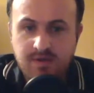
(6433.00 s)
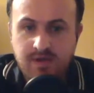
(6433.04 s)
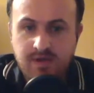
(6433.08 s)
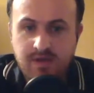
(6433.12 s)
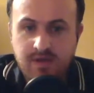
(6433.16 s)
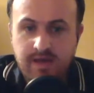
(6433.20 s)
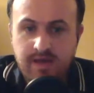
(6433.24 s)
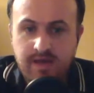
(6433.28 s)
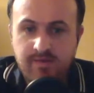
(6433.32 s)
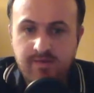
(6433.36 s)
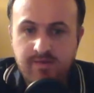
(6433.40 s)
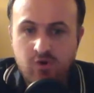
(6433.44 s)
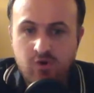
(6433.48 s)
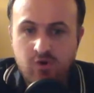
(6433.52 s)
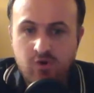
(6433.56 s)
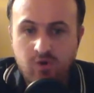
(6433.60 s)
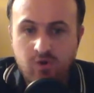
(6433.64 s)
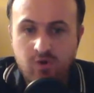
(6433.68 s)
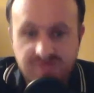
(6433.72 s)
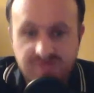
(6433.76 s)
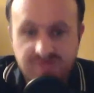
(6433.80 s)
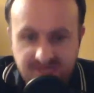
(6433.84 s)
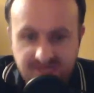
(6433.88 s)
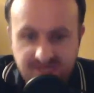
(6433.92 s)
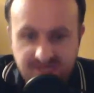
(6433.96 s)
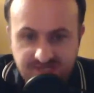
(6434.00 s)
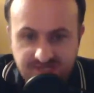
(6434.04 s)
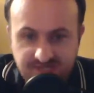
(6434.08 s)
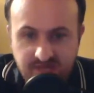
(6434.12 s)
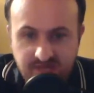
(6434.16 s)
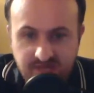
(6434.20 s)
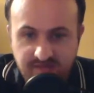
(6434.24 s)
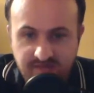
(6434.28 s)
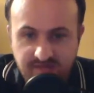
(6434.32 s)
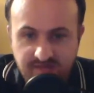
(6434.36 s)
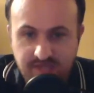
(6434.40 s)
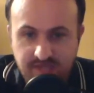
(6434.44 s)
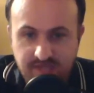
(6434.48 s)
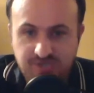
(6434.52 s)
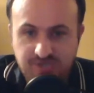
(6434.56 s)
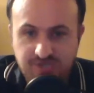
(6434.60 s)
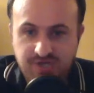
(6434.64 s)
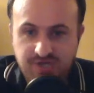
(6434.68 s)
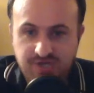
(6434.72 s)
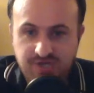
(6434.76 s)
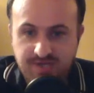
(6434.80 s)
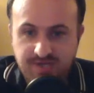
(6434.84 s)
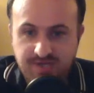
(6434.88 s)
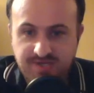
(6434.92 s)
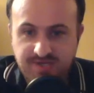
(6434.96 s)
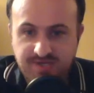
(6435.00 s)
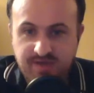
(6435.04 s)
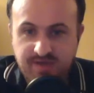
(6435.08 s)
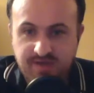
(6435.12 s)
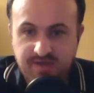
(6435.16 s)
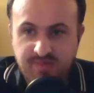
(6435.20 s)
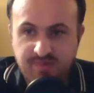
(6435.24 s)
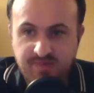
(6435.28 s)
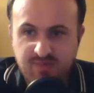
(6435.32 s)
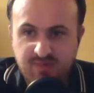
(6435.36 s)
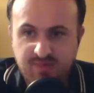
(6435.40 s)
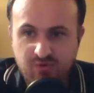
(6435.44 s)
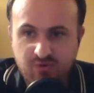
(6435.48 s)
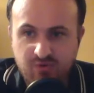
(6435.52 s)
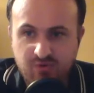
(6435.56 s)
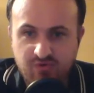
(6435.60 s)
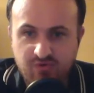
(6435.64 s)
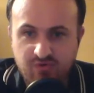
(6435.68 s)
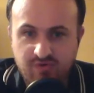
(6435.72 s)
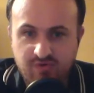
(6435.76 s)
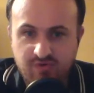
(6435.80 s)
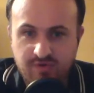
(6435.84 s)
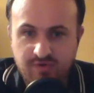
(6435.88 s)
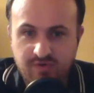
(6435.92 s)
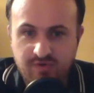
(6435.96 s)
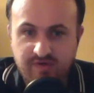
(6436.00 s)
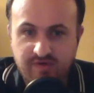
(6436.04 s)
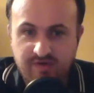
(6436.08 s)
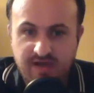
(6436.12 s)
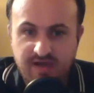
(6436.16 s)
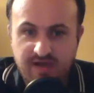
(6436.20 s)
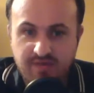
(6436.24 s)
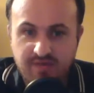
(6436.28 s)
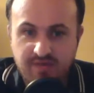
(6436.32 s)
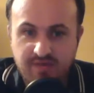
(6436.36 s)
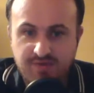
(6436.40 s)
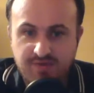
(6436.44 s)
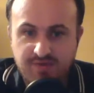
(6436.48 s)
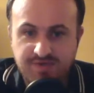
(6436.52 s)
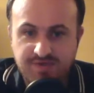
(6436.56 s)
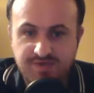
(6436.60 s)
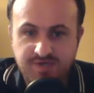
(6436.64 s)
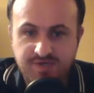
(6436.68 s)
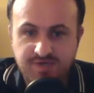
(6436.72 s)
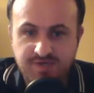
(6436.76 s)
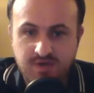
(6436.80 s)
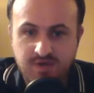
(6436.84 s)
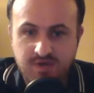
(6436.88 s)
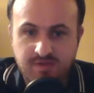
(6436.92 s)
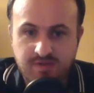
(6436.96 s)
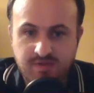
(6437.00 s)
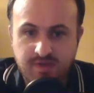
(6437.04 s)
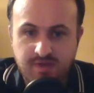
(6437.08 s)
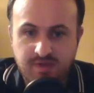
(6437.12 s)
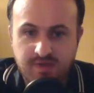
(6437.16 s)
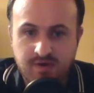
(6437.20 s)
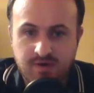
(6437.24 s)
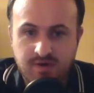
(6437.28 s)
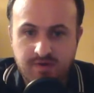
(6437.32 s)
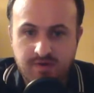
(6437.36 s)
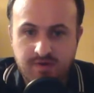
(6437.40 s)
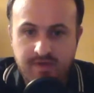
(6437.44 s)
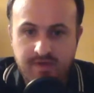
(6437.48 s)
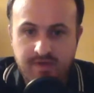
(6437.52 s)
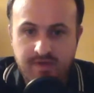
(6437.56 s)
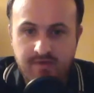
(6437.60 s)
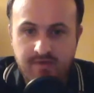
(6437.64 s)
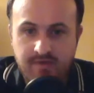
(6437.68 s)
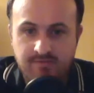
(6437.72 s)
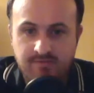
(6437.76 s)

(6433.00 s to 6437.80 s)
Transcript: Eamonn Holmes says TV industry doesn't like people who toe the line. Abuse has got to be called out.